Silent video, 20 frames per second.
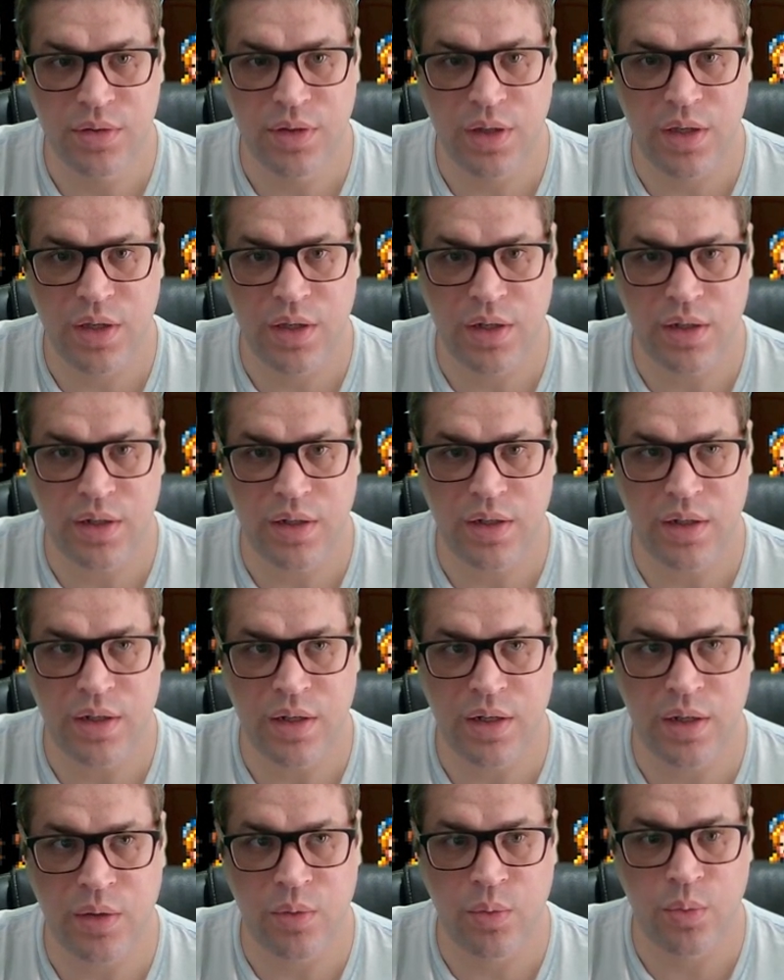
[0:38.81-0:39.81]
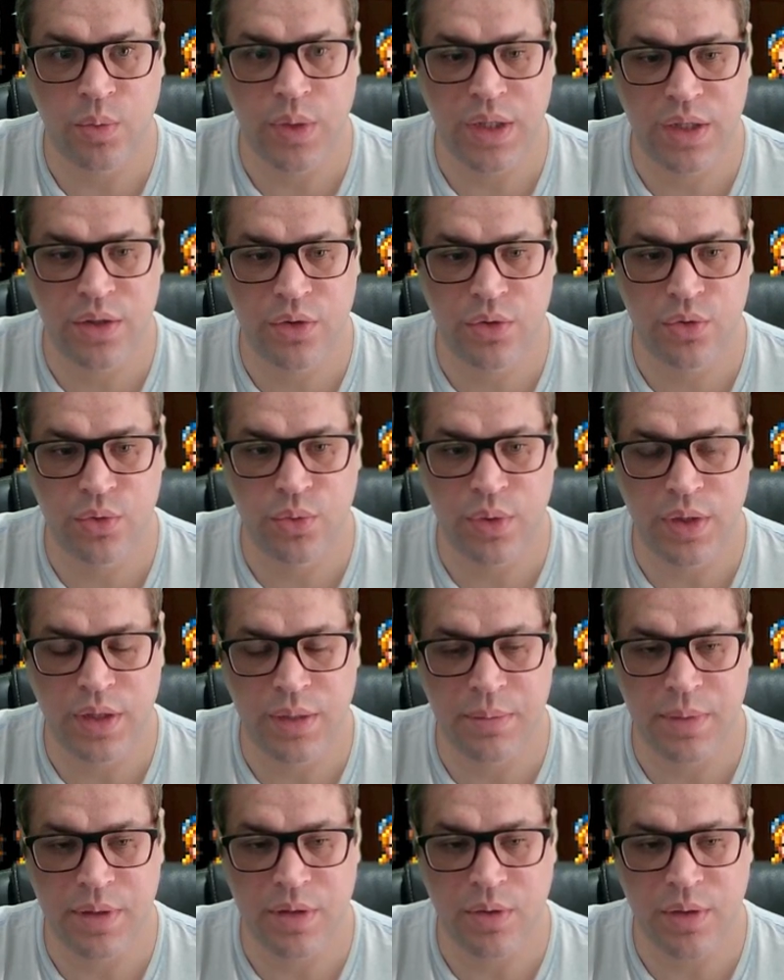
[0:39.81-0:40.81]
They are weak to
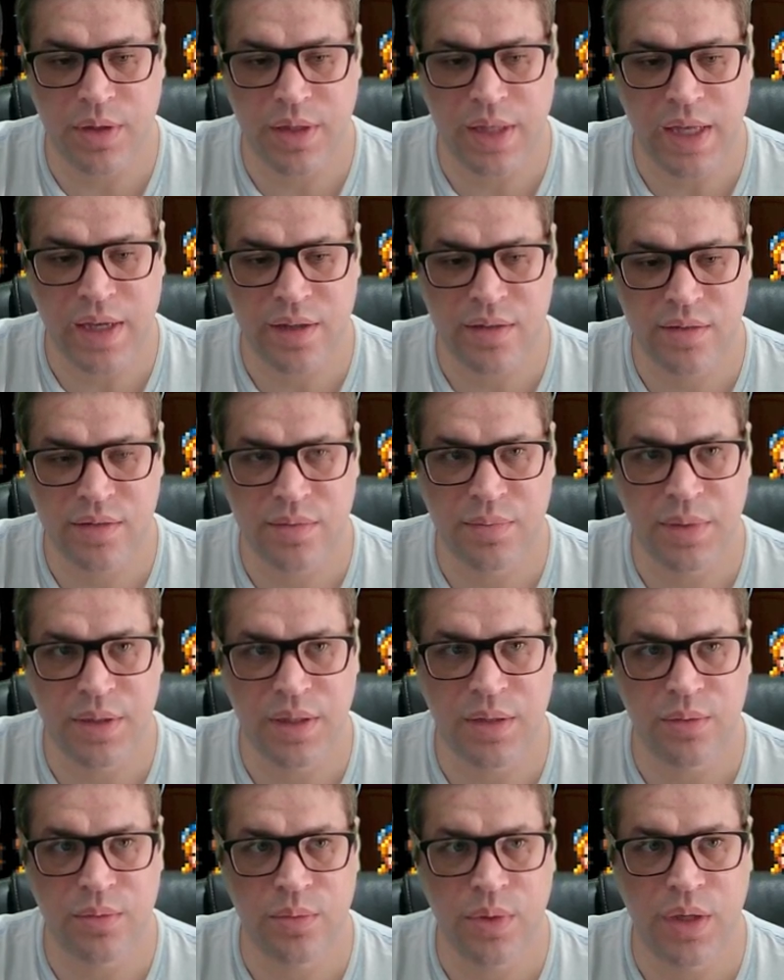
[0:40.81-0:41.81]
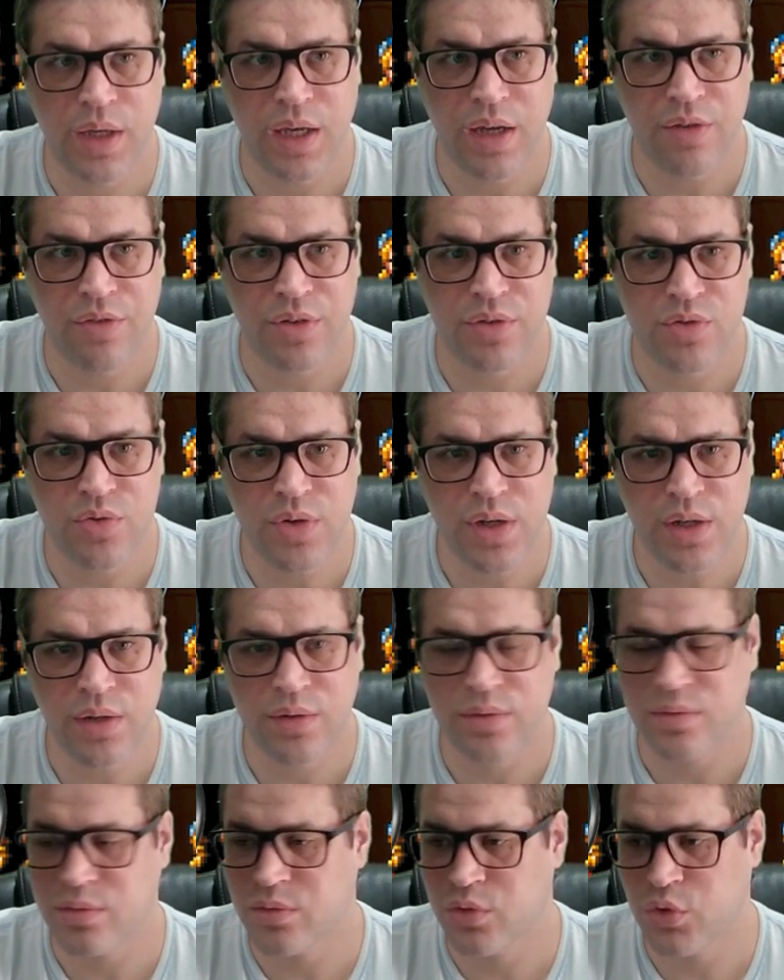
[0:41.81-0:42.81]
elemental attacks, but then we have a
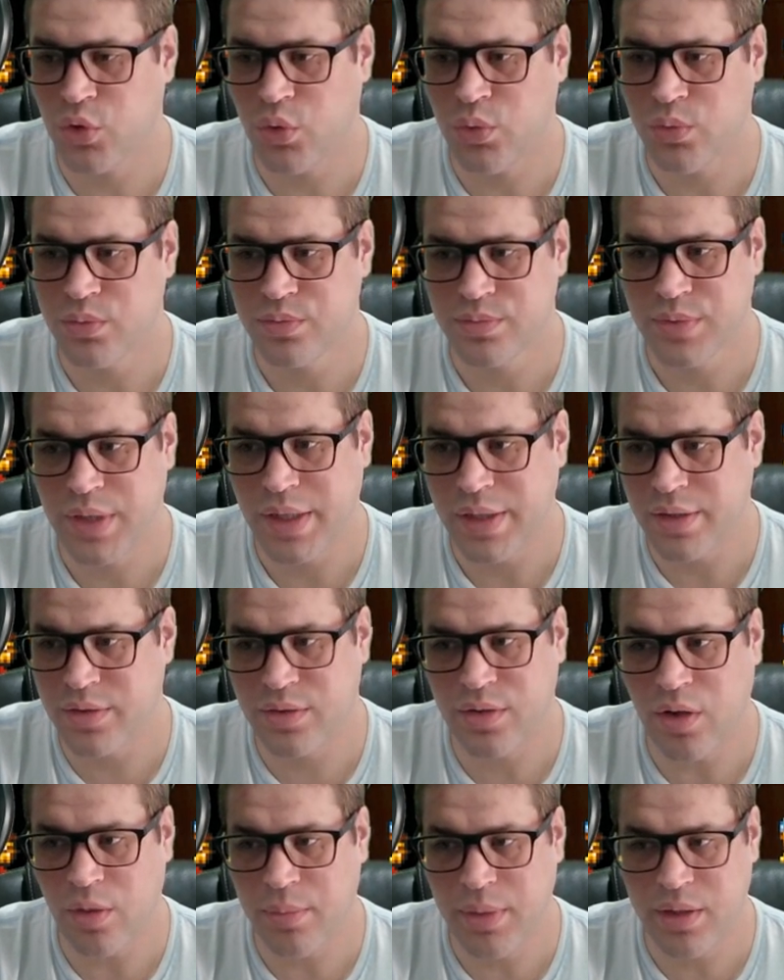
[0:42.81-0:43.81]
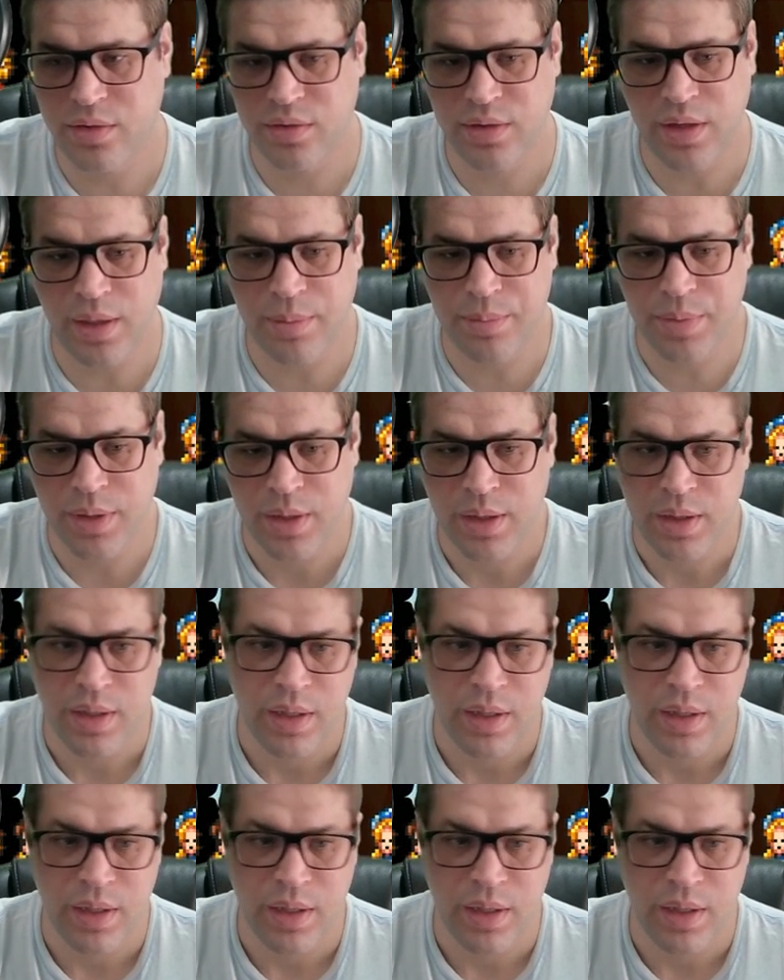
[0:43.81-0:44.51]
dragon, so it's all messed up.